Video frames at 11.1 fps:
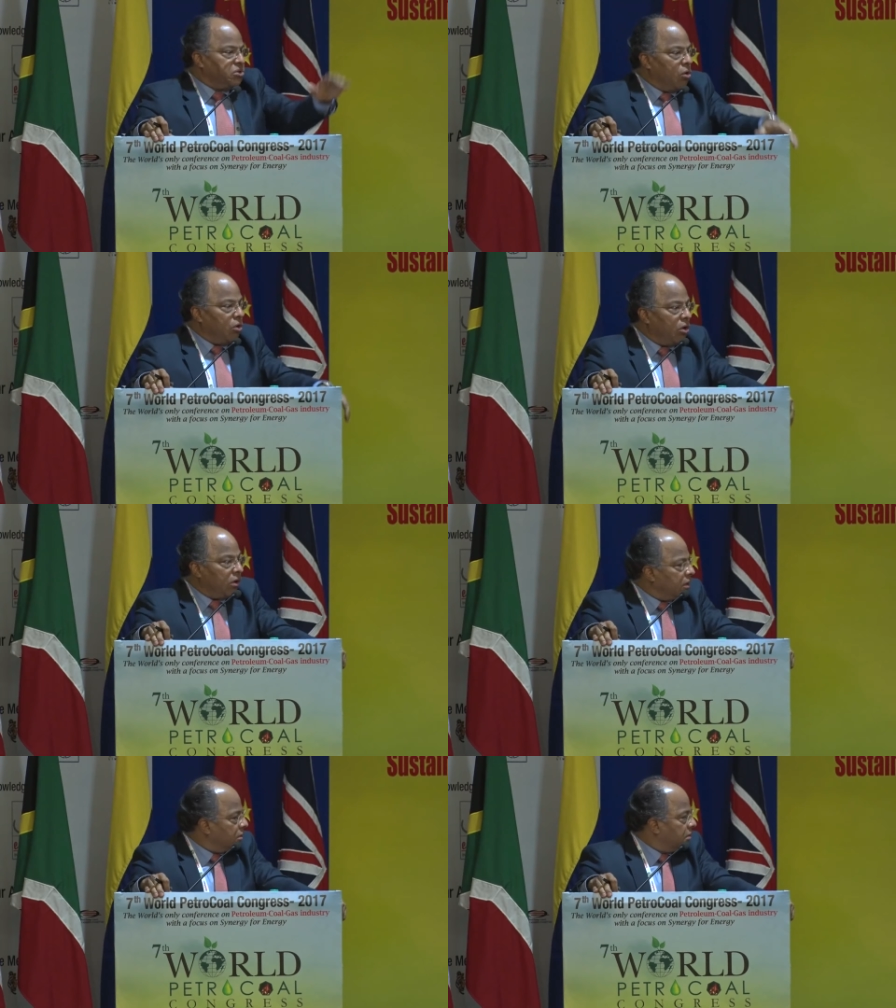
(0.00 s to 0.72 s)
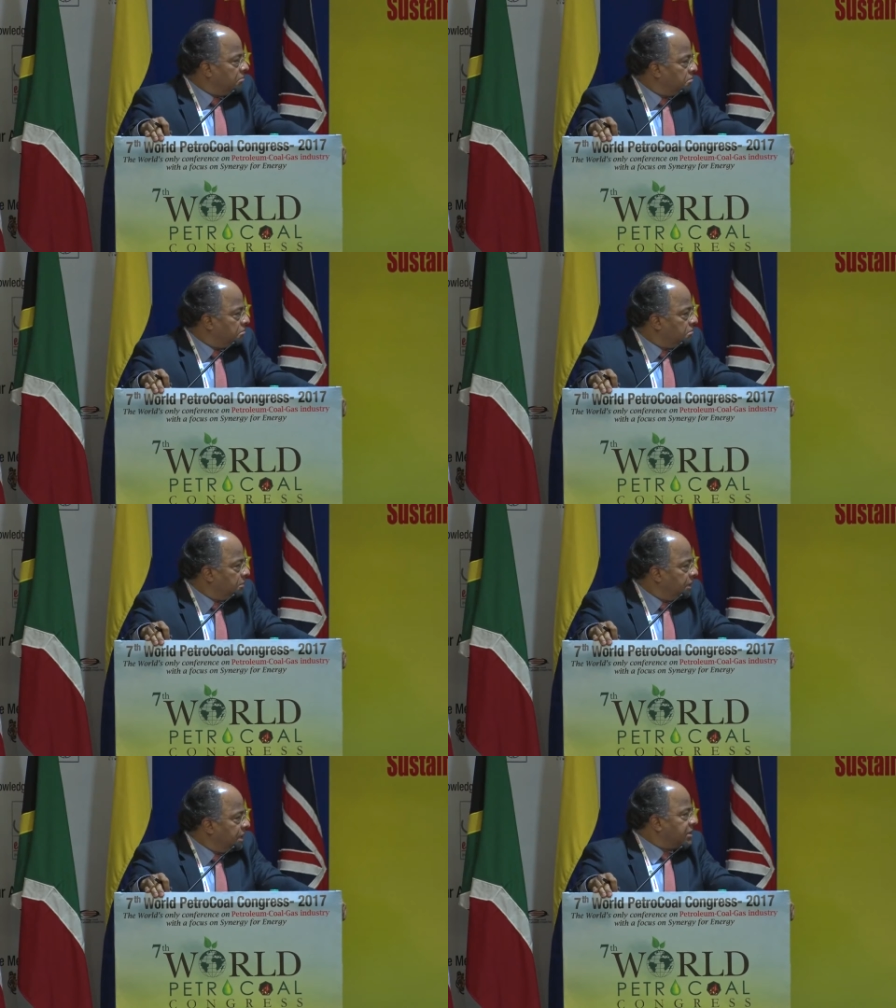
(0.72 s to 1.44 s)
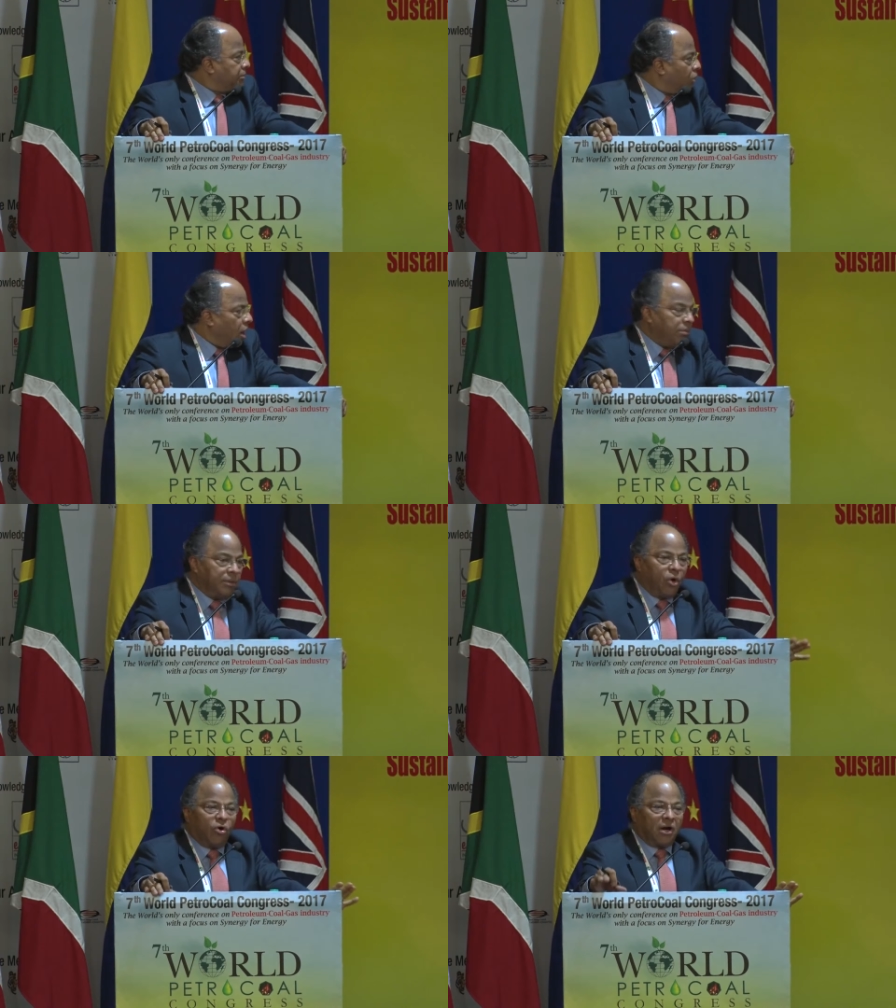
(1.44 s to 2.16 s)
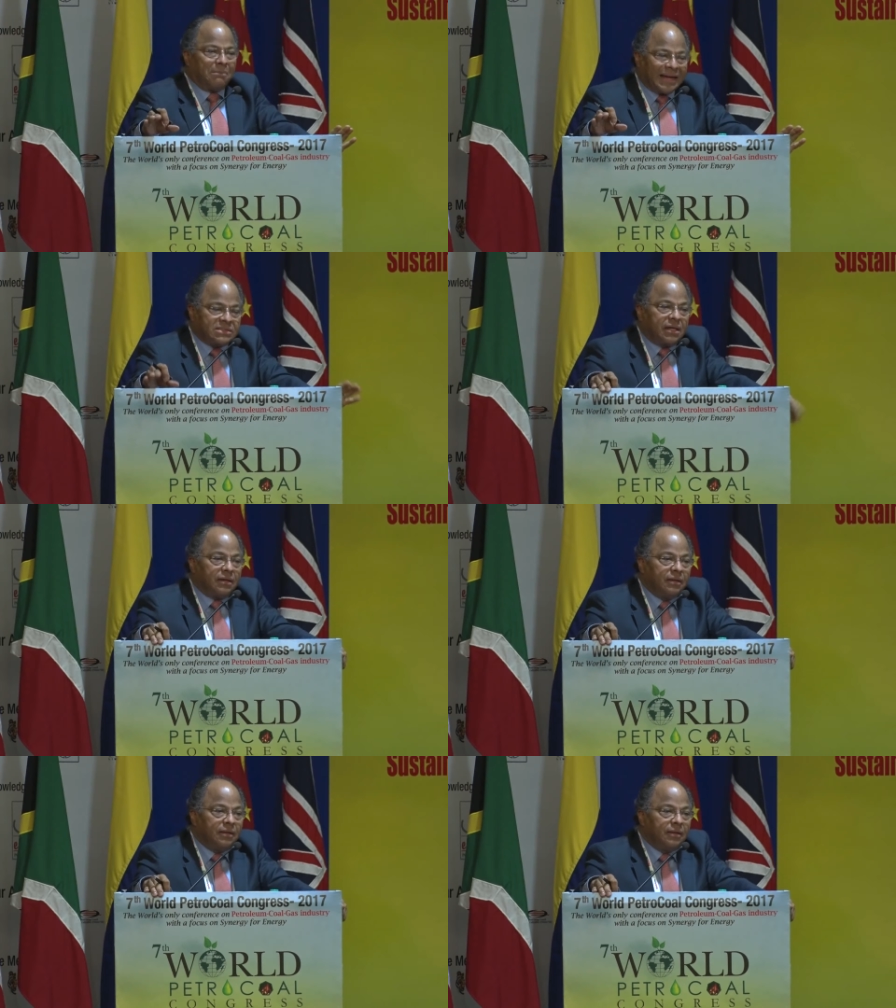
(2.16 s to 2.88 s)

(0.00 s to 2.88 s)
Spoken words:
no longer is a problem or a matter.